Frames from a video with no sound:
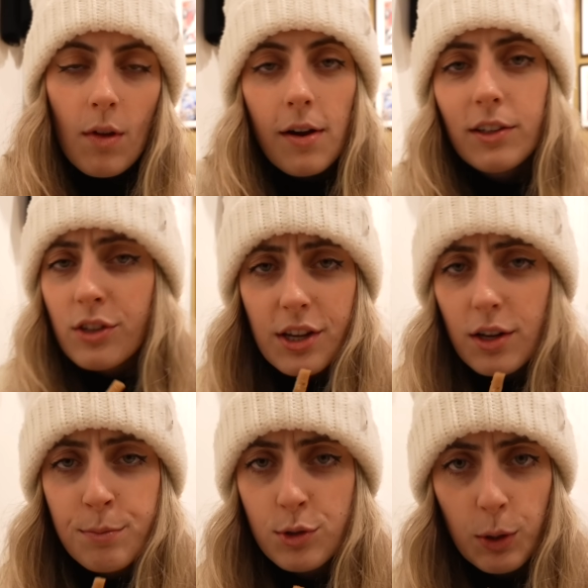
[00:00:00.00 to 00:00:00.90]
It's like
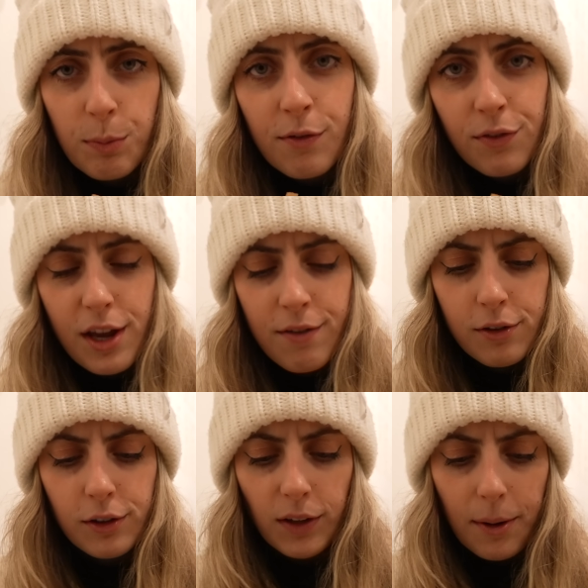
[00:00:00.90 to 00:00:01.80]
absorbed the
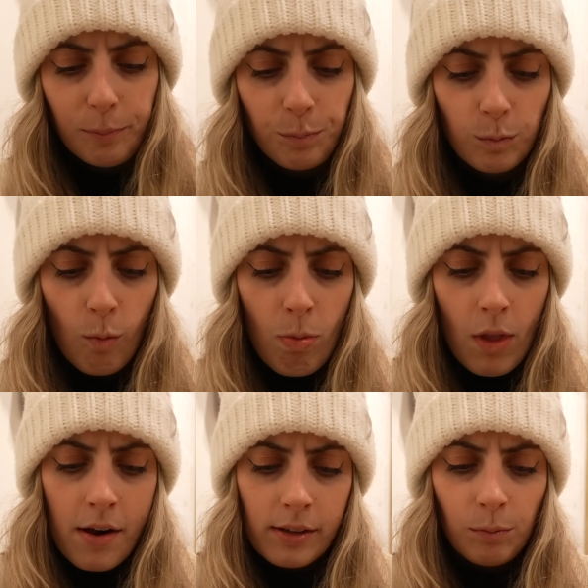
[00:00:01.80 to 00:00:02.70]
flavor of
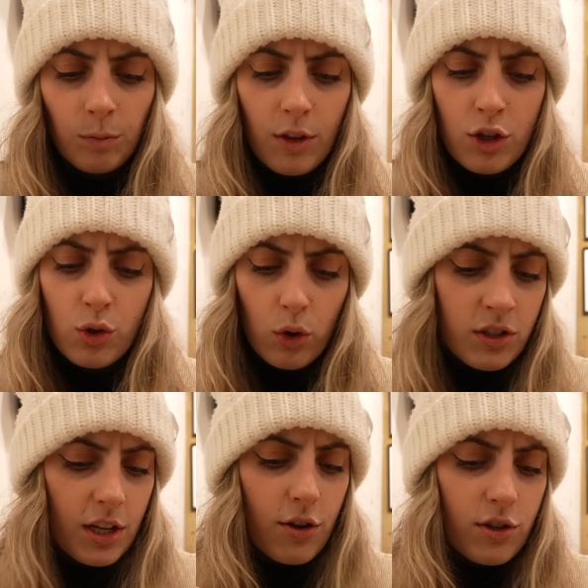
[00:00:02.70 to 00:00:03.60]
the sauce
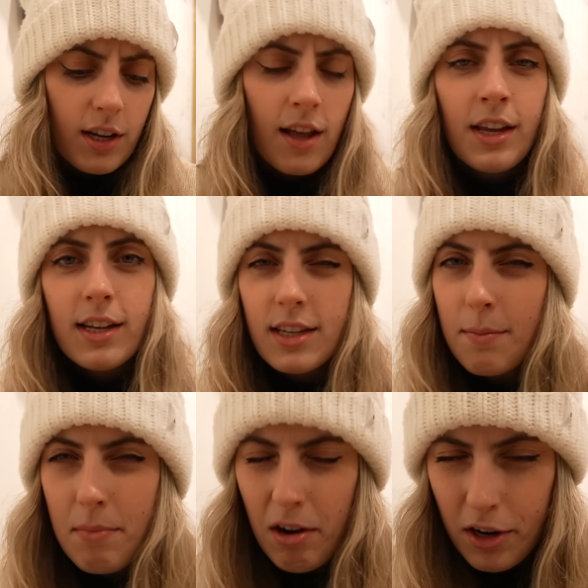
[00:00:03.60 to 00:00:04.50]
they're using. I think it's like
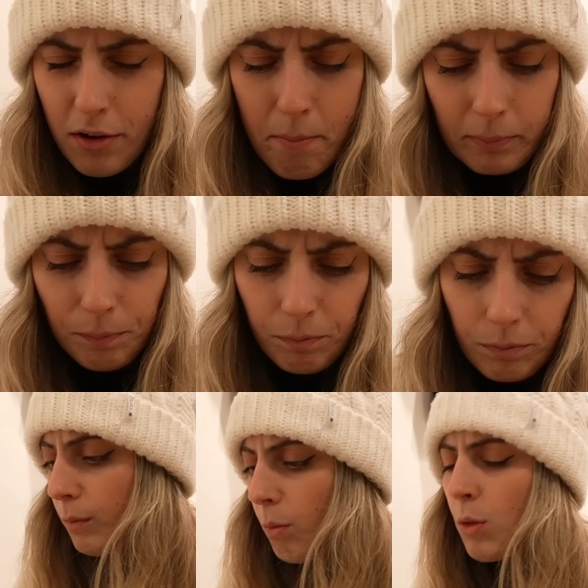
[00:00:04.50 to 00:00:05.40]
mirin.
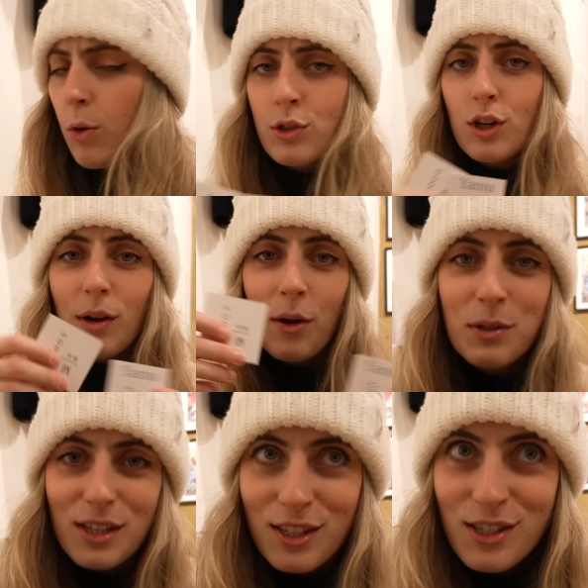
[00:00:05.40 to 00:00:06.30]
Also, I
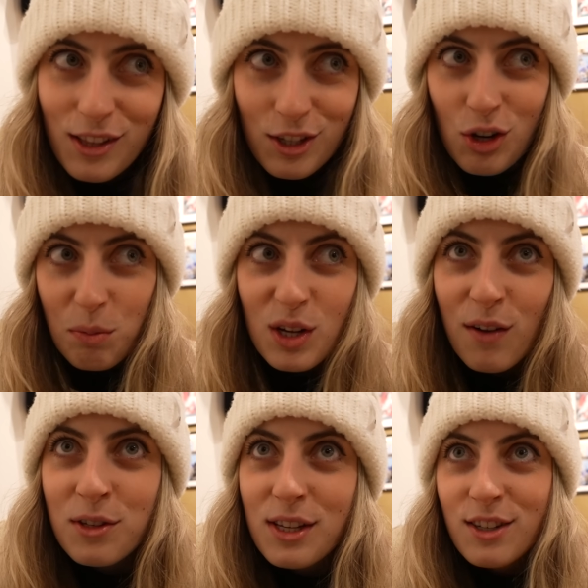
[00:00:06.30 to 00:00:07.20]
was asking the shop staff
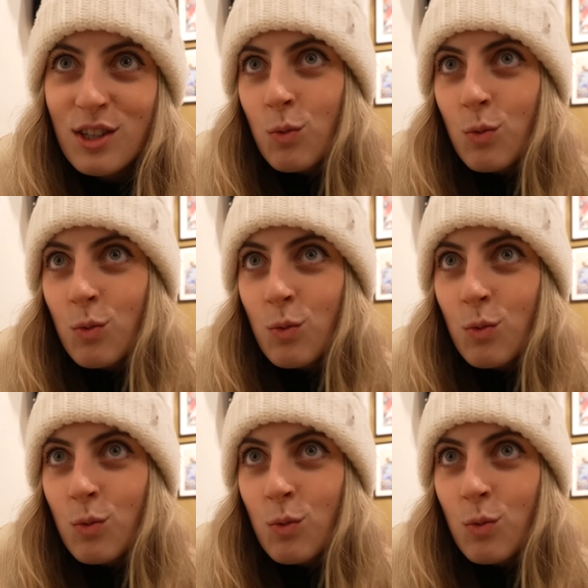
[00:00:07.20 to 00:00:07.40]
because I just